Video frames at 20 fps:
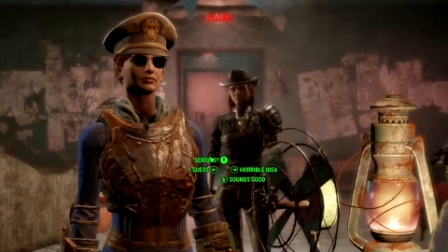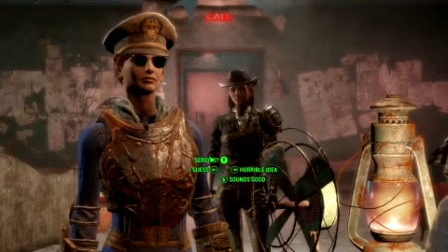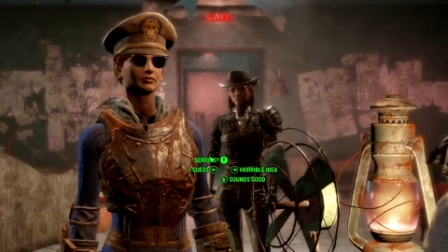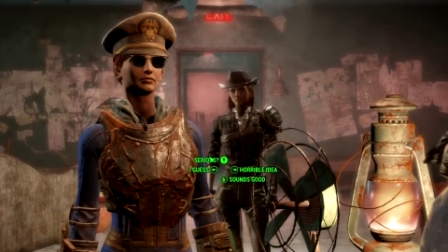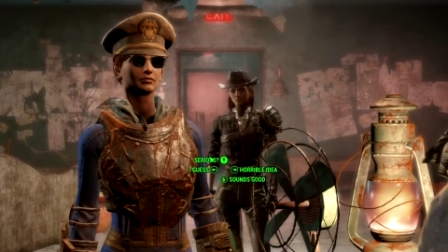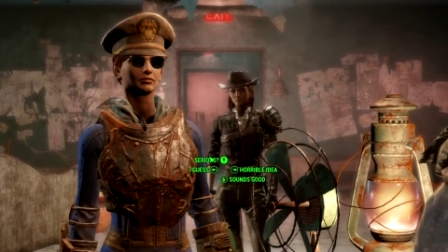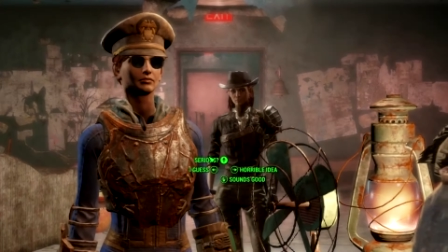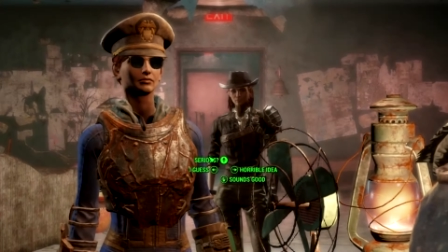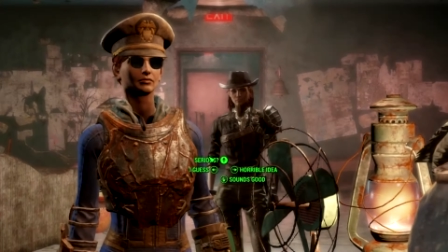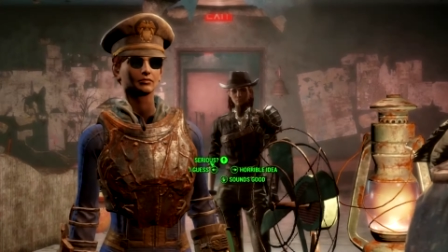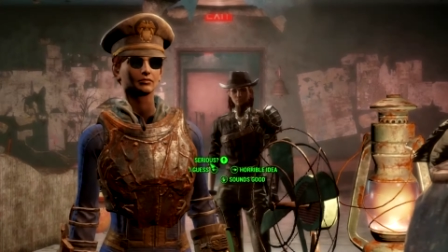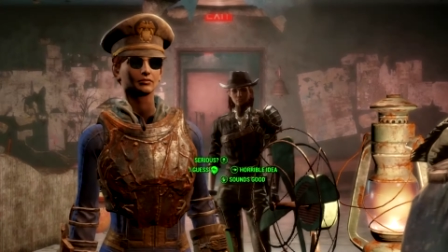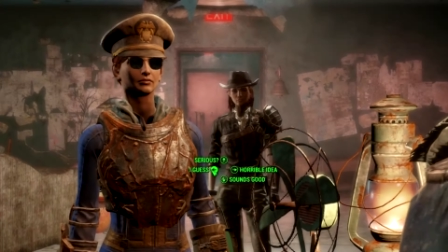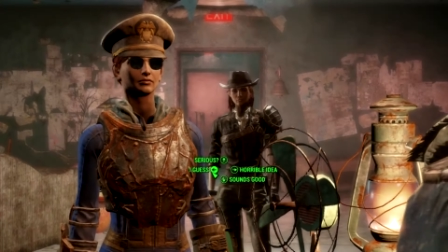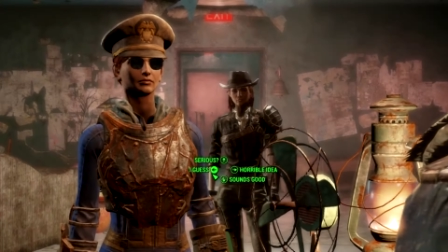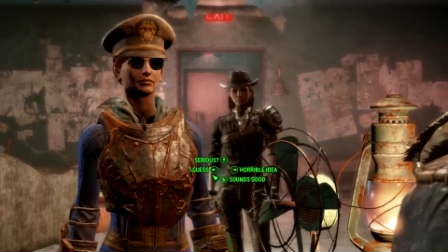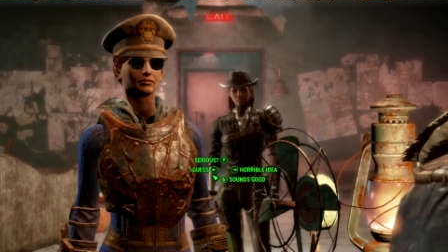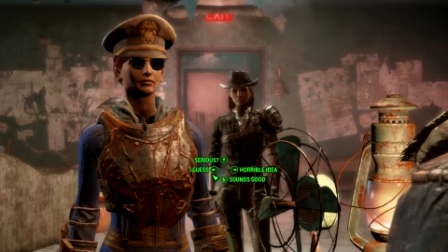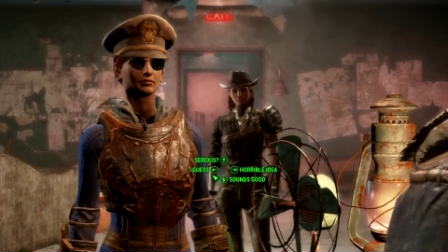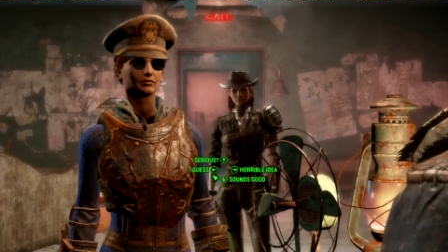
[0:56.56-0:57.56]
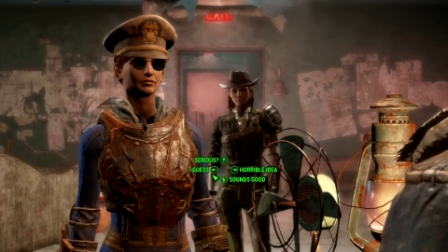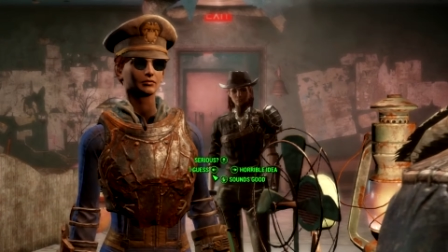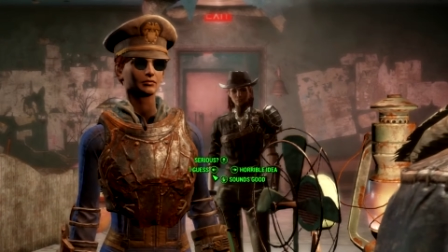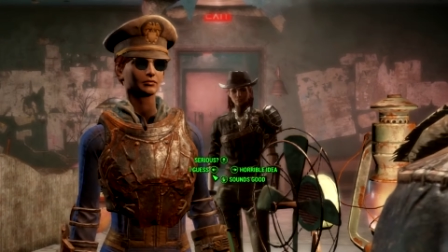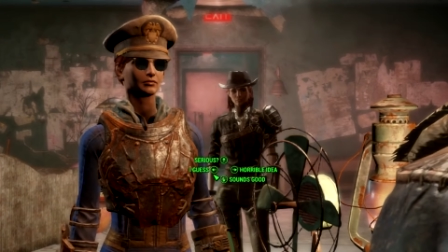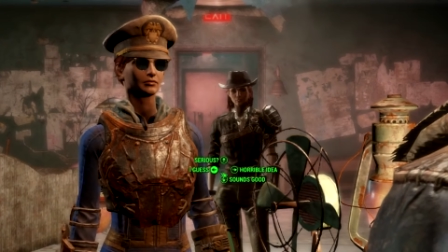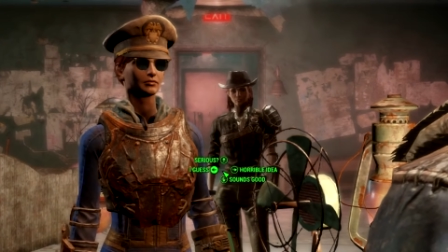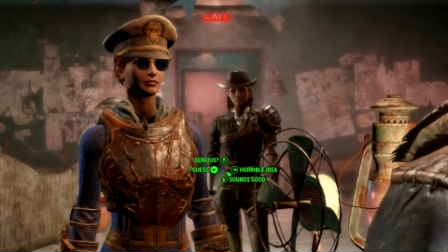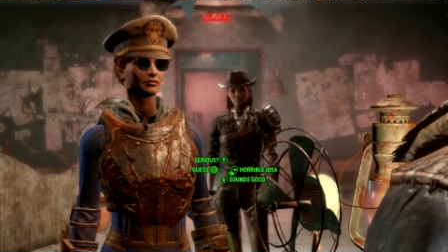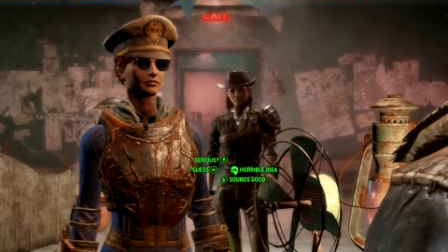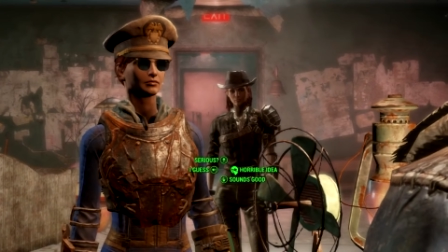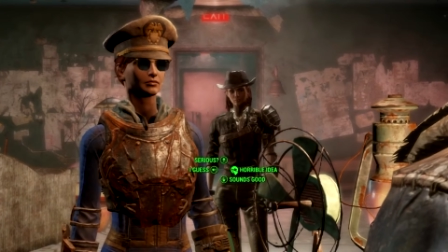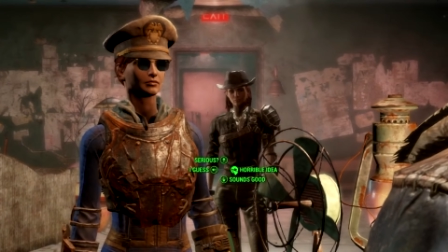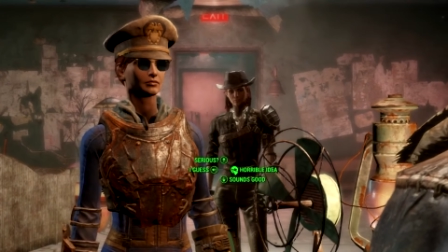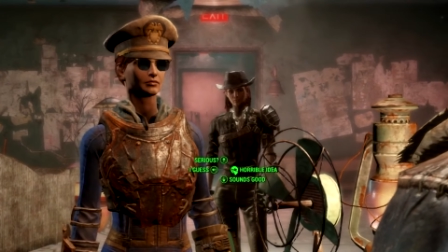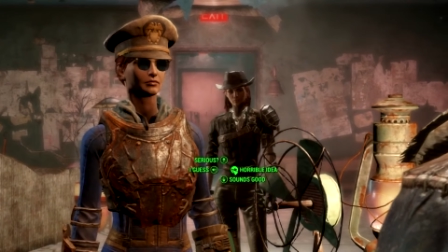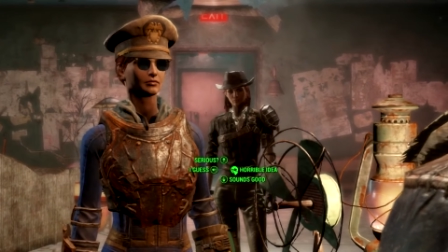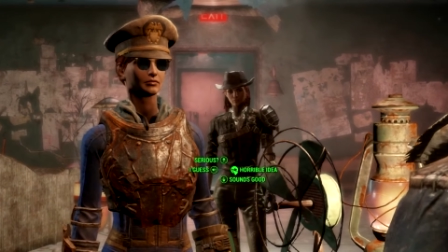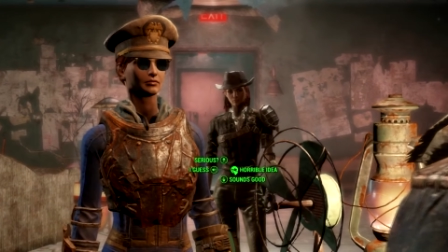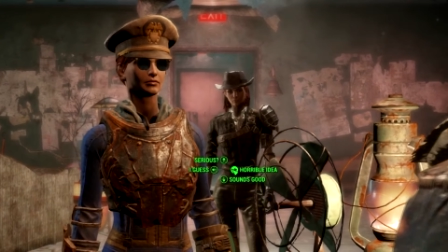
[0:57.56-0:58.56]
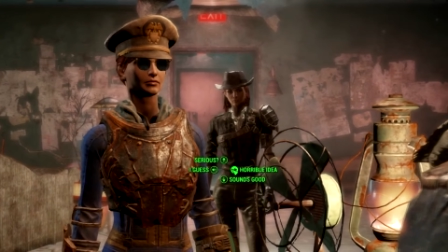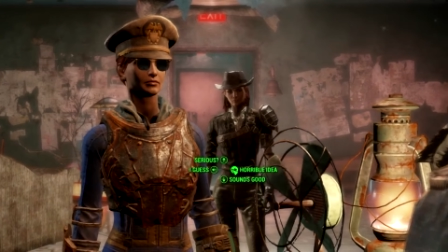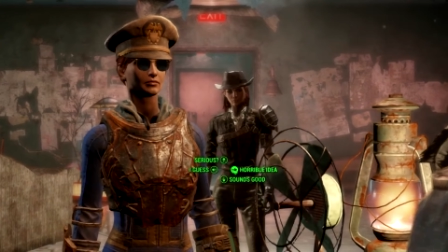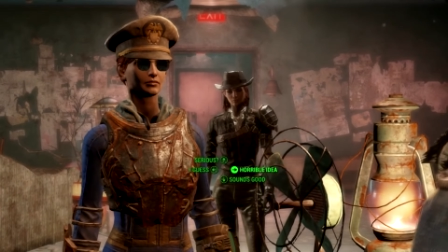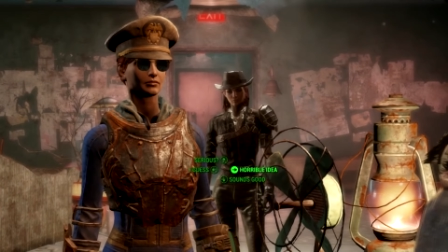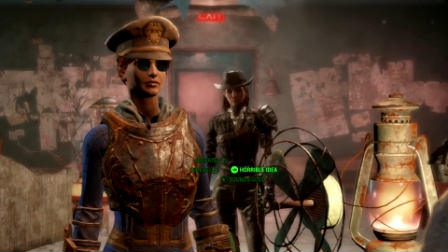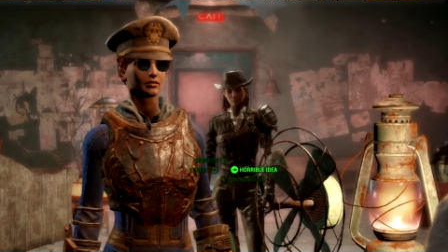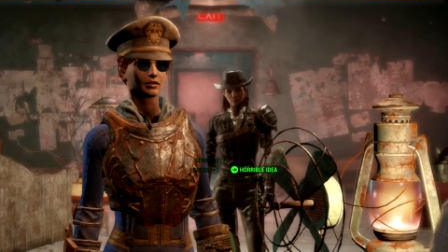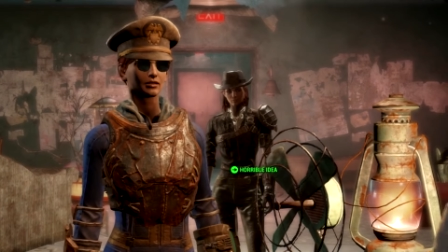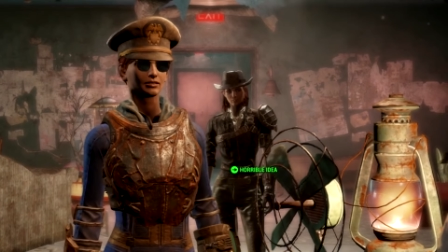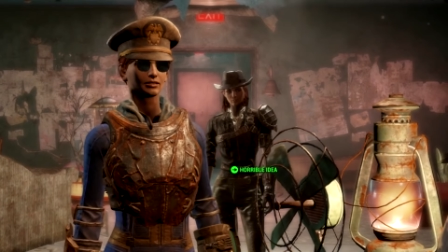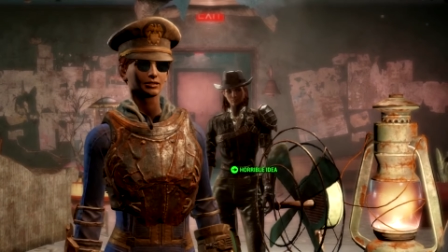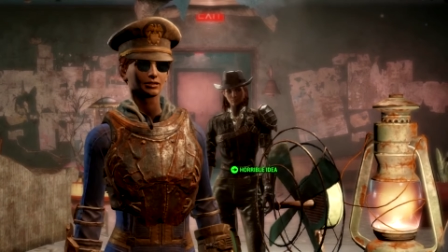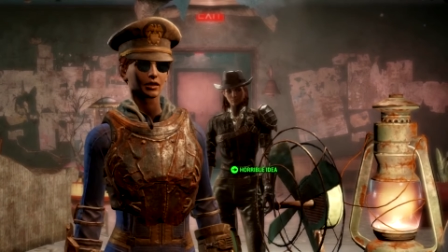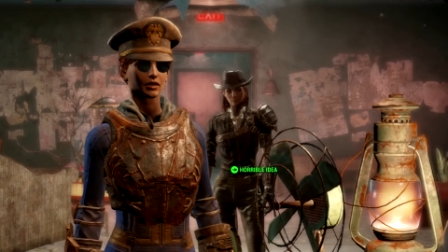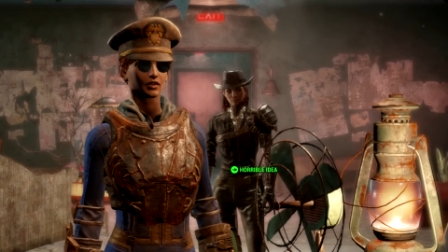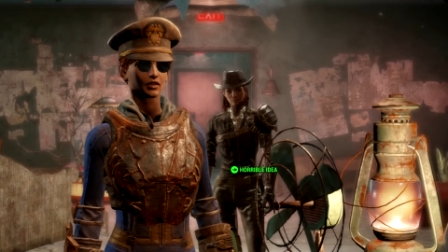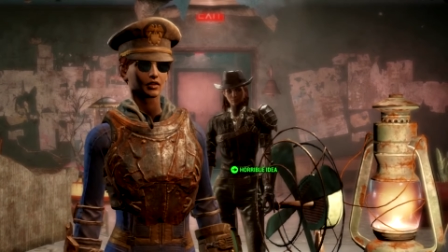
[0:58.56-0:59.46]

Um... Horrible idea. That's a